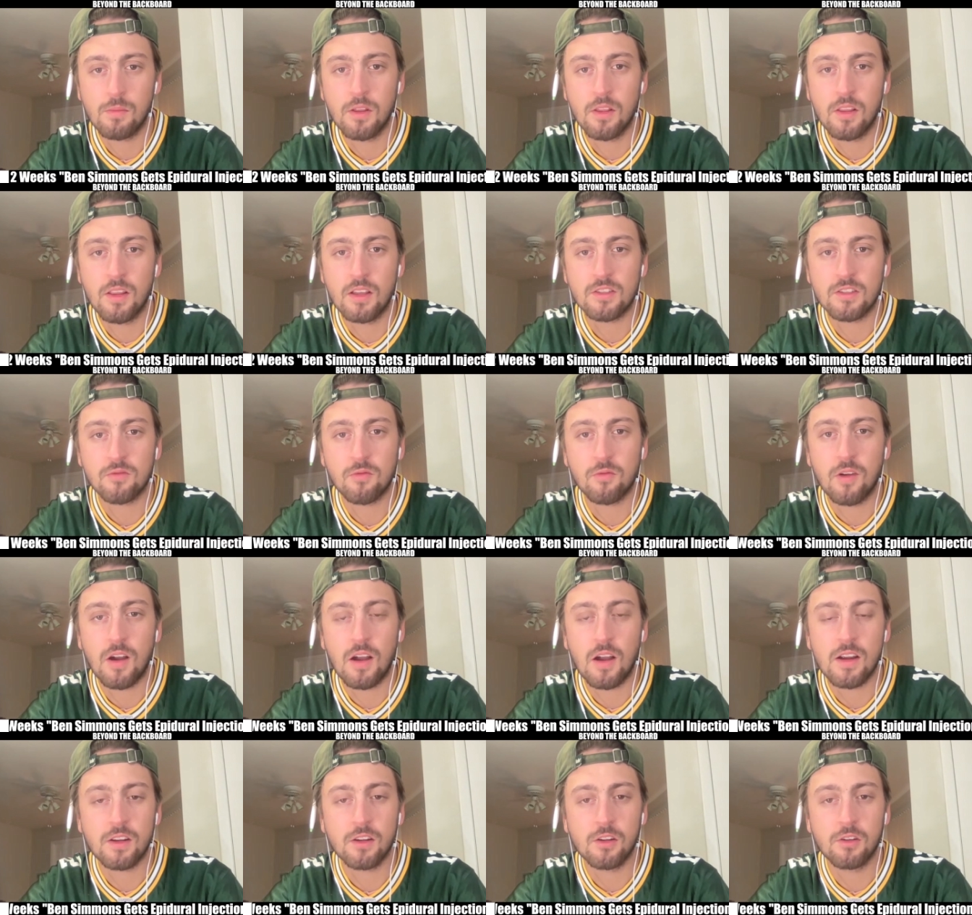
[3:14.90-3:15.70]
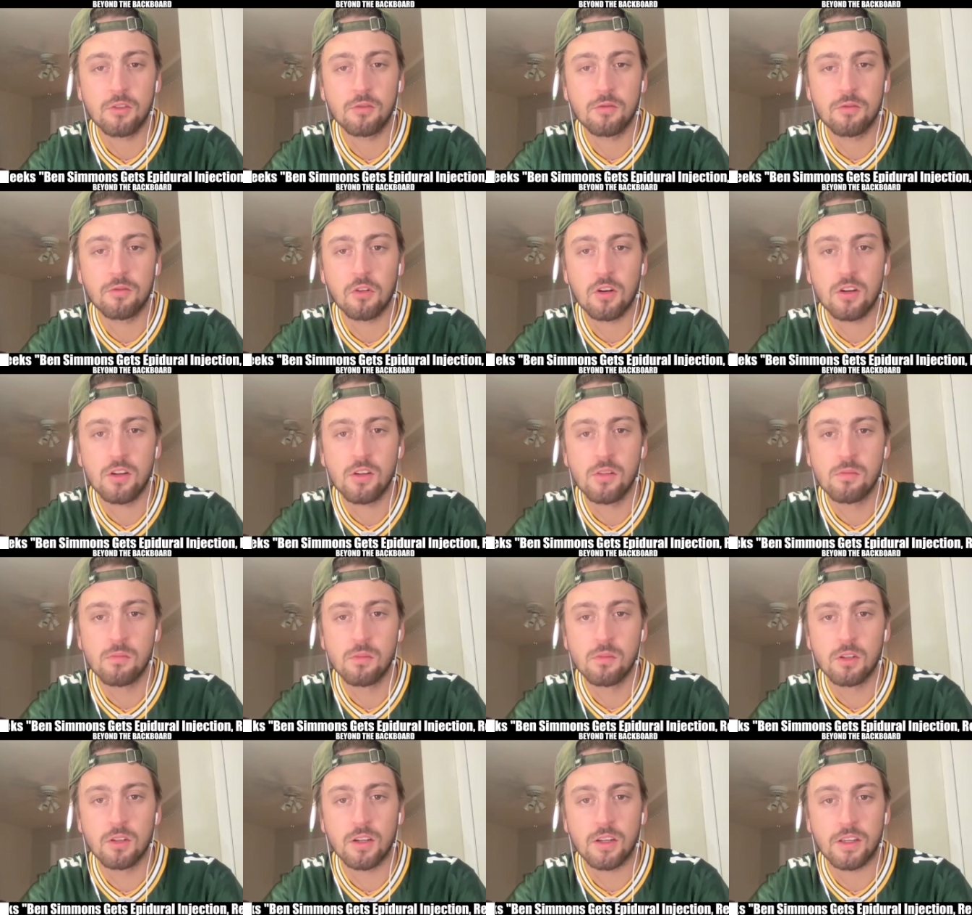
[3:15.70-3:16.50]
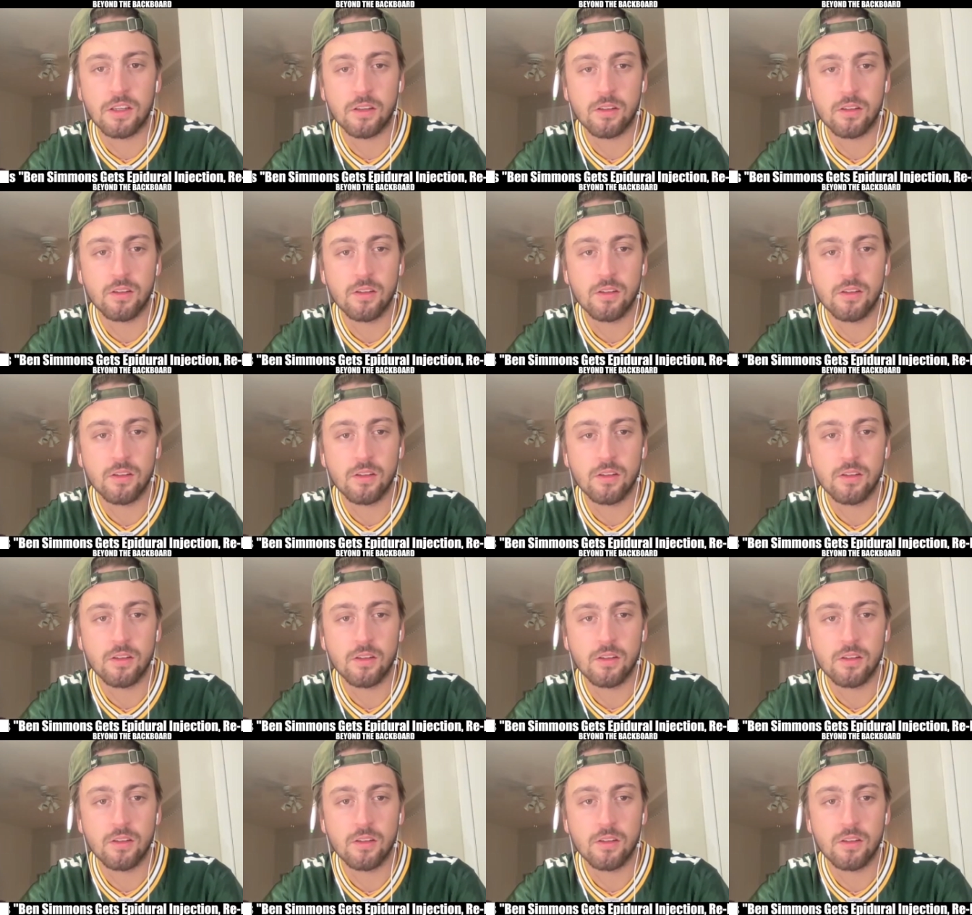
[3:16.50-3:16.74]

in second. That's fine, good for him, but